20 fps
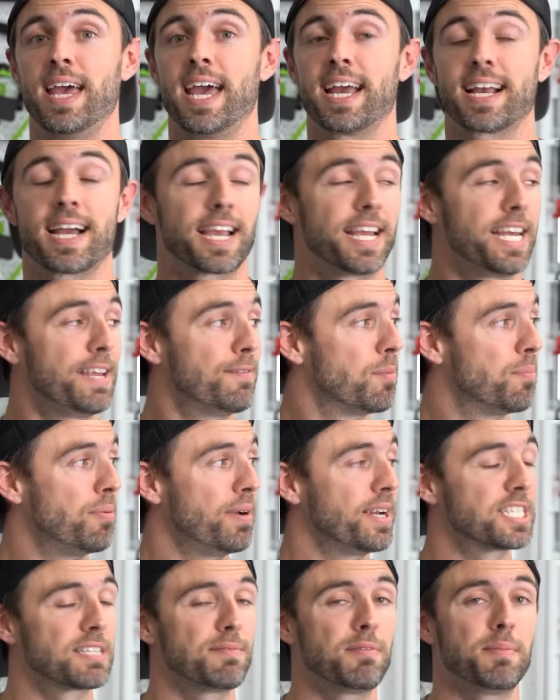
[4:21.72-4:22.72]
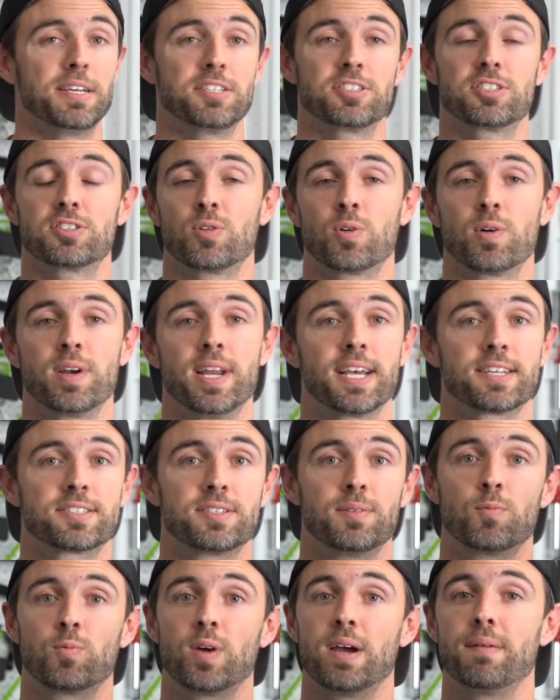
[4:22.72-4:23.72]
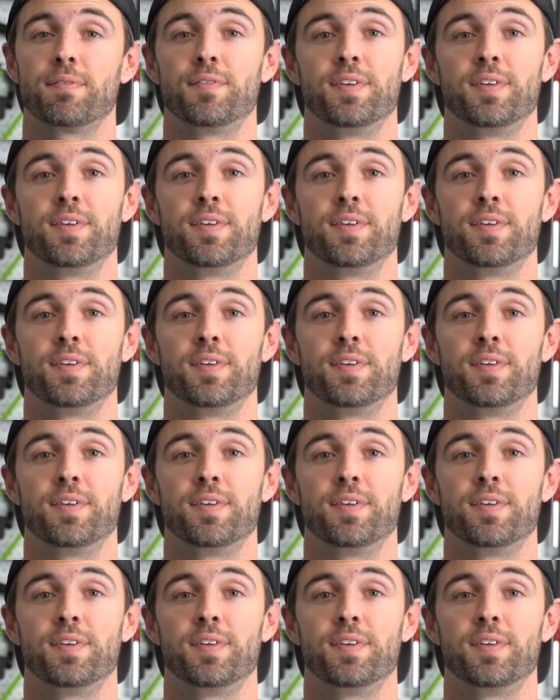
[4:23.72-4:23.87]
Heck, I can even bring some of my Sorinex and Rep